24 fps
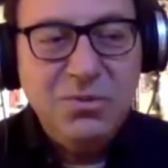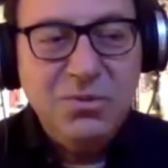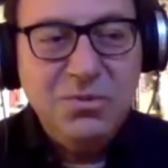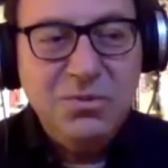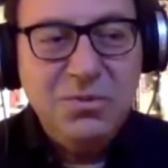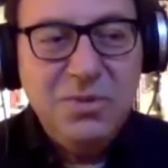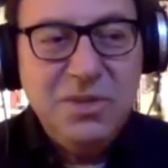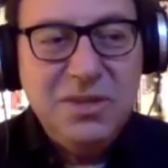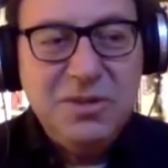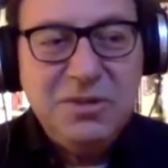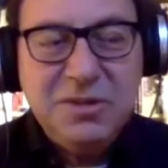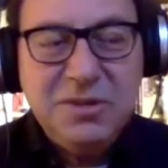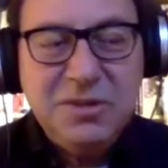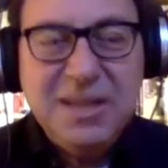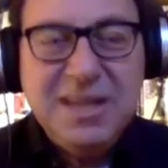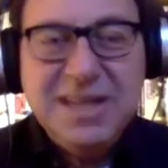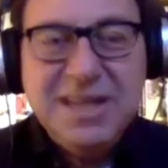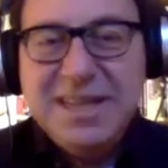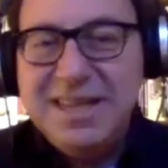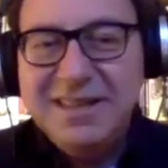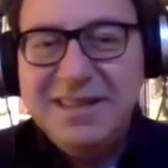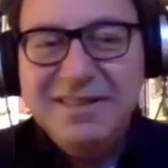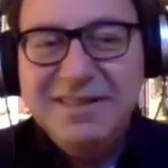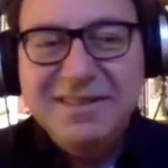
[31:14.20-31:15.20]
we tried
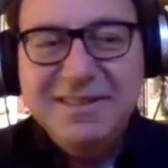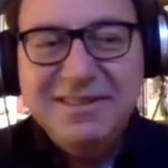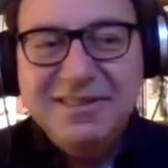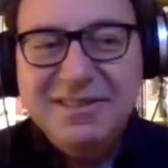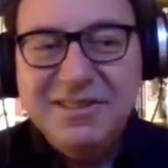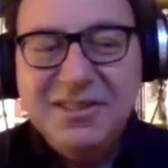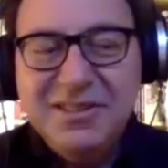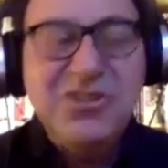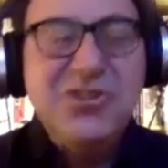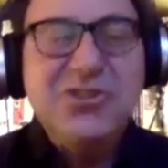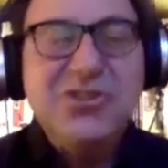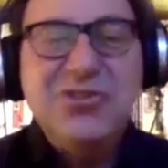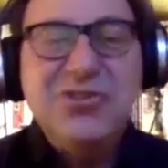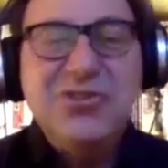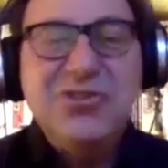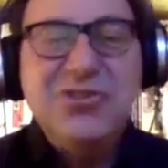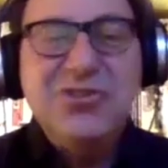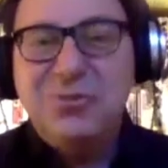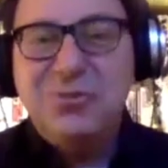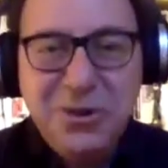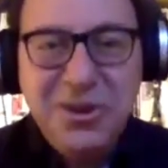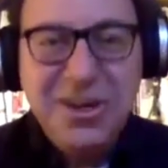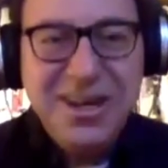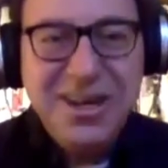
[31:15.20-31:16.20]
to
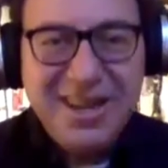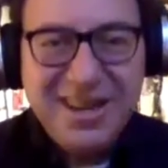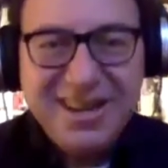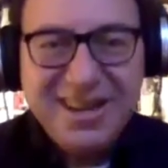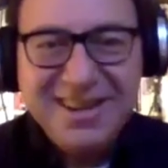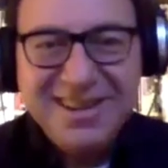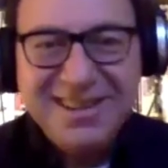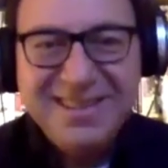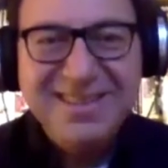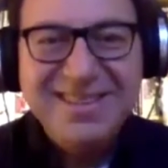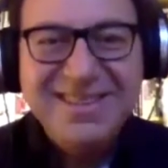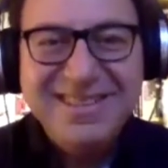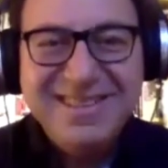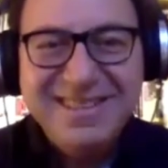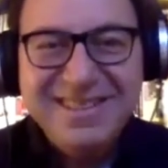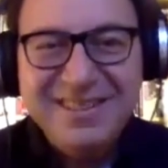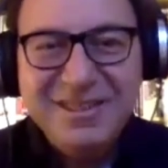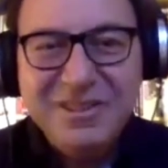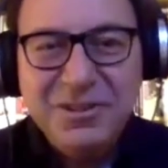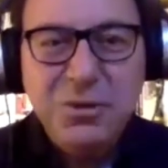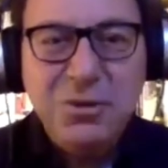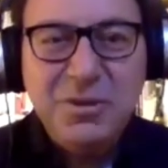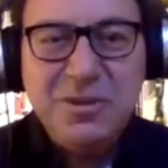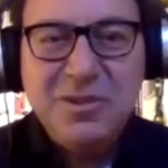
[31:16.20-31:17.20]
destroy
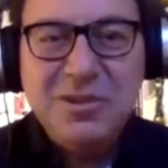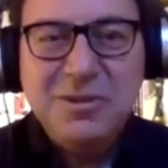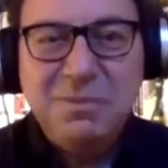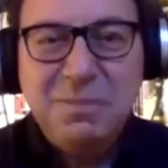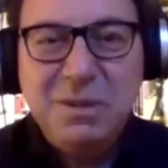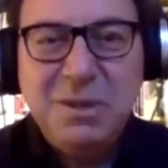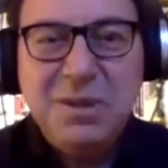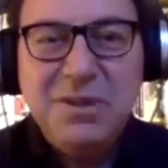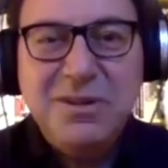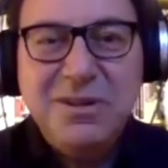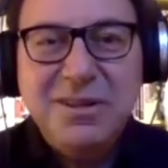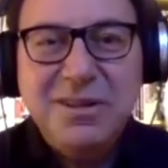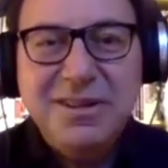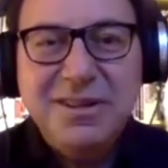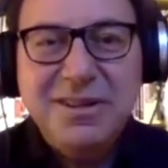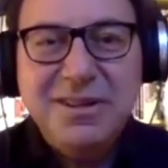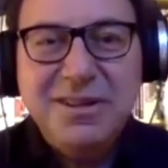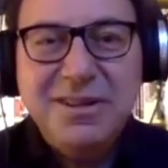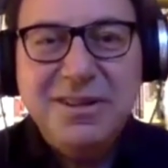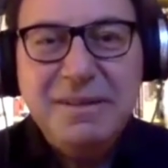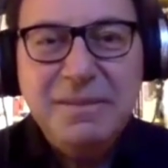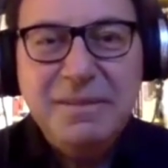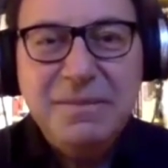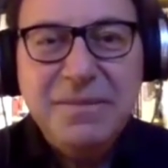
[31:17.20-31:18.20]
your spirit.
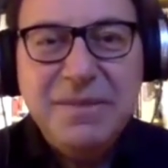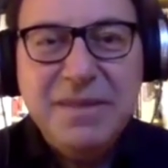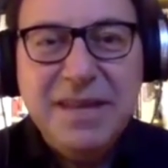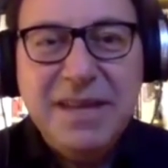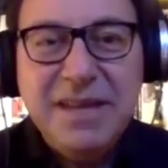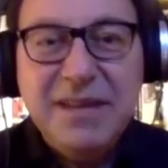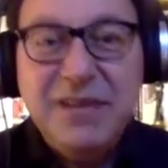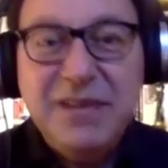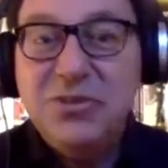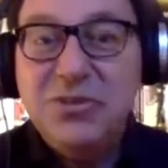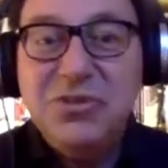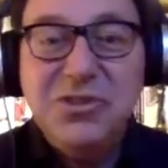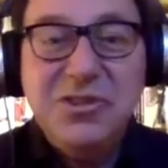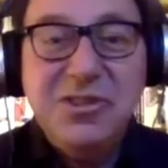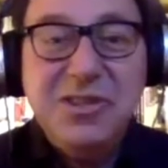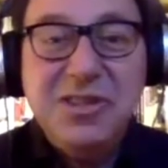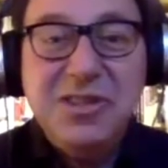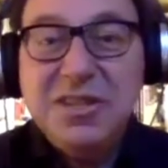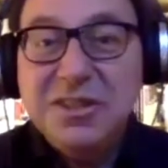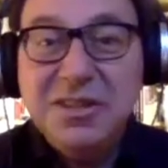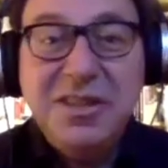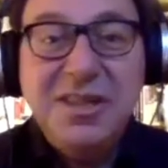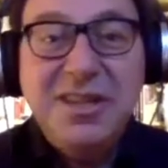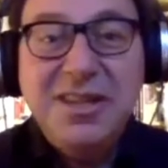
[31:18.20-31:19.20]
And you're
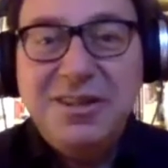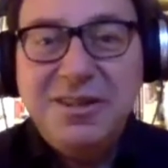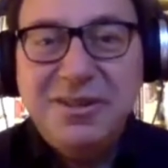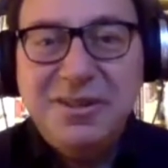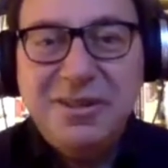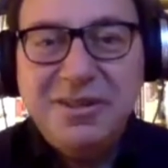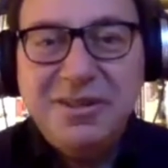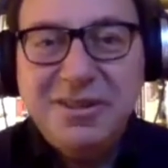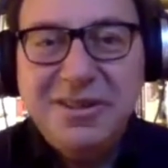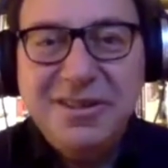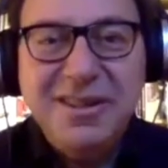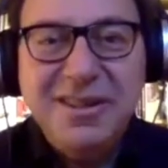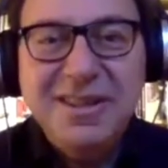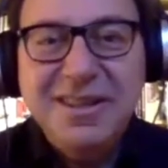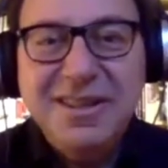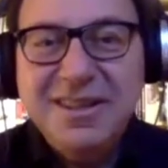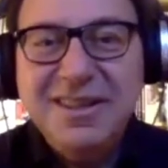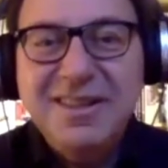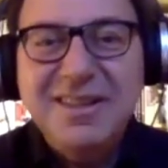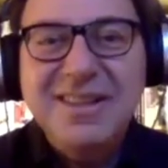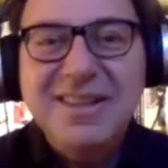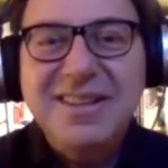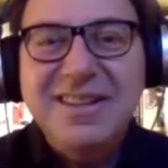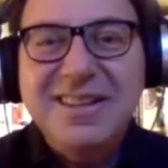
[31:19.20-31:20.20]
still here
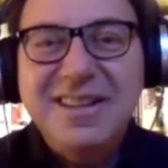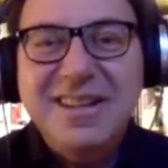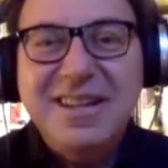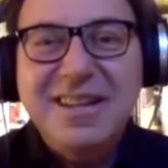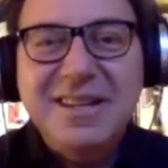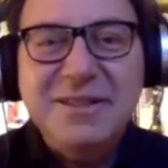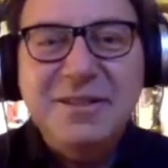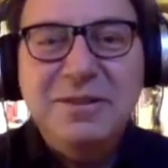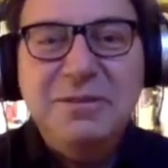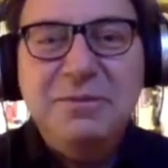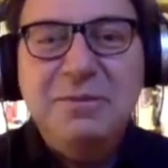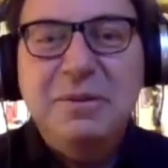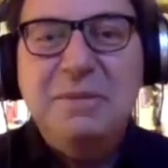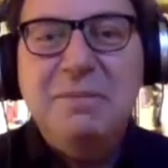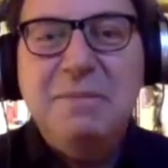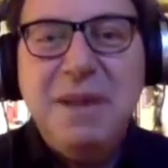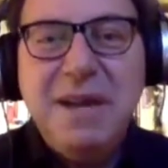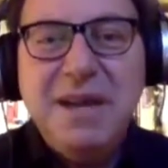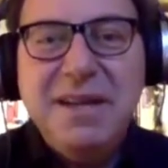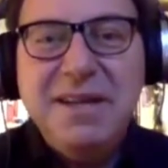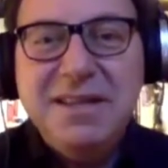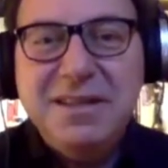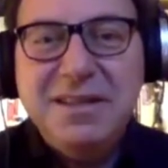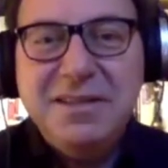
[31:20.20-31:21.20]
to
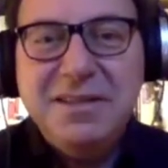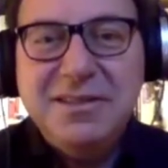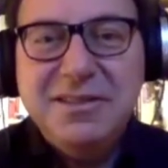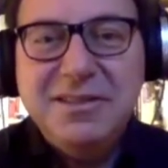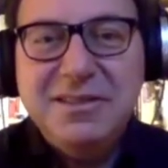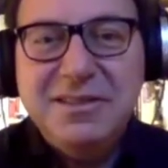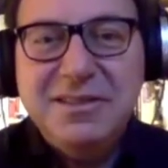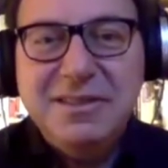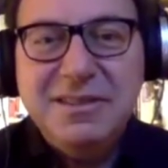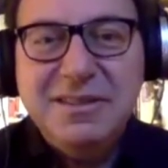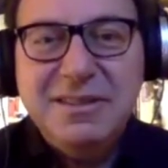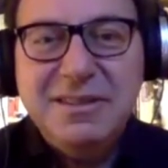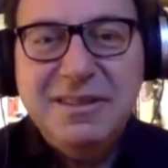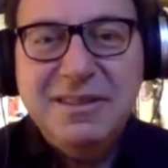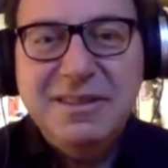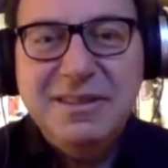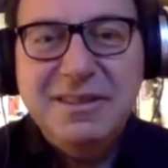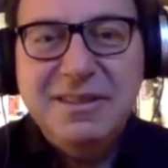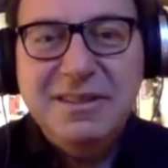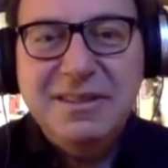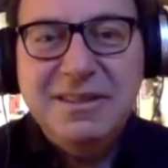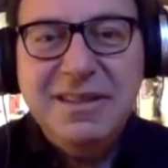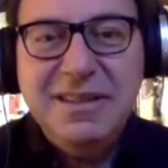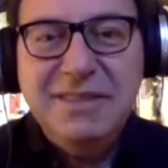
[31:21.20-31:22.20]
remind us,
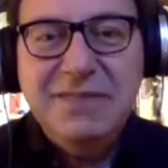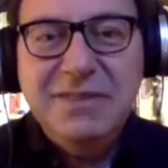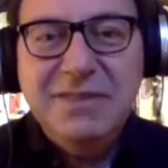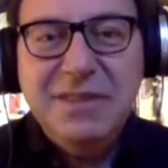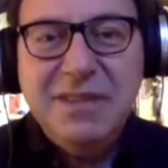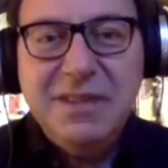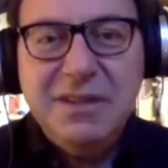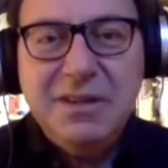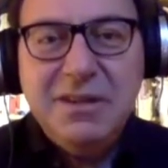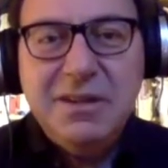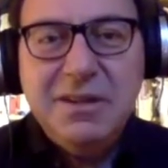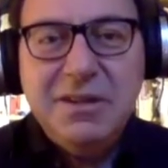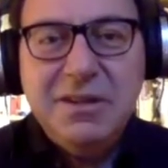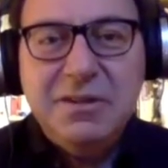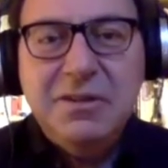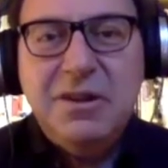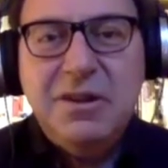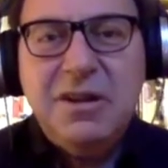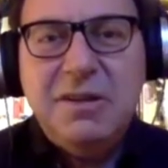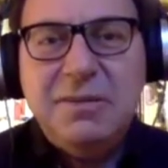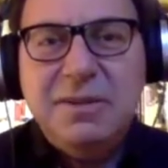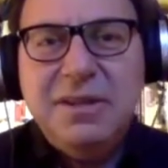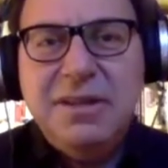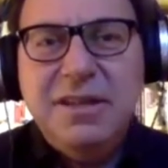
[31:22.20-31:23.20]
even in our
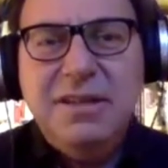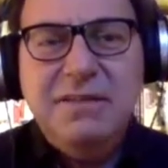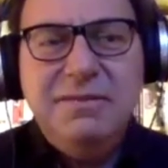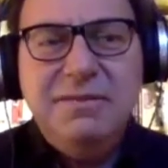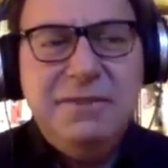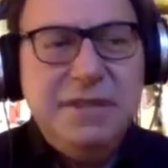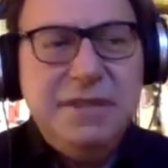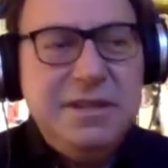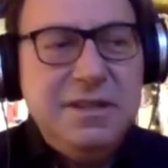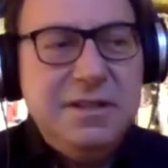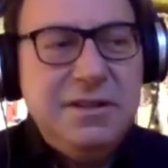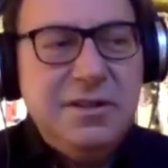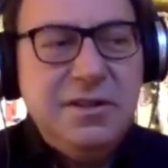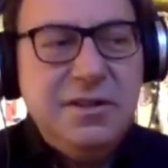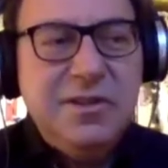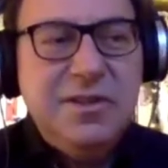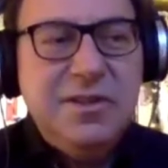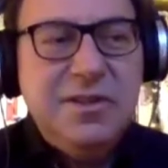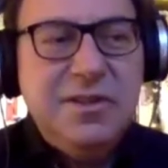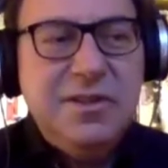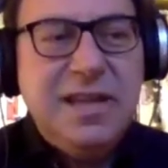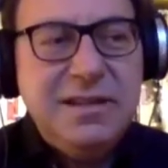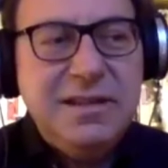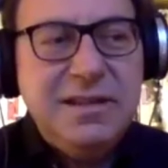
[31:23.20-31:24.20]
trauma, even in our
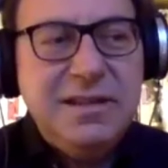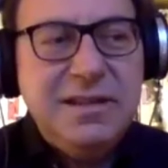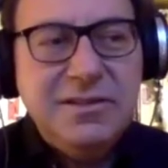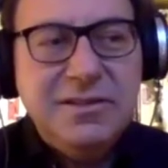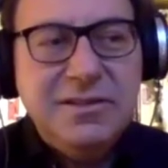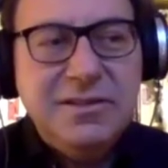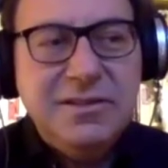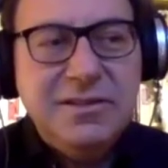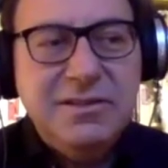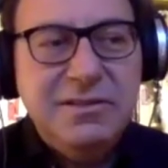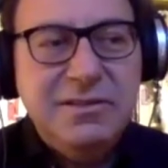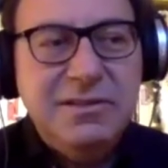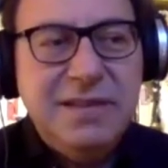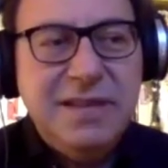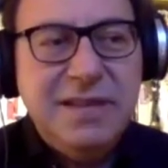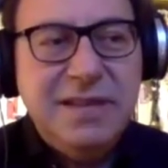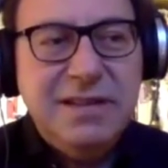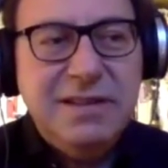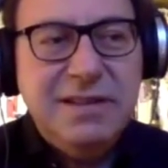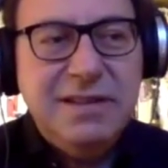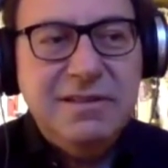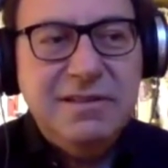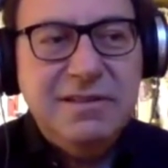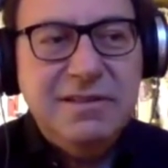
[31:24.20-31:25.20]
sadness,
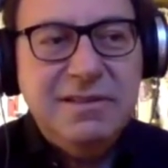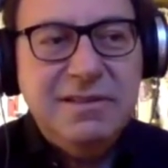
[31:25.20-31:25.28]
that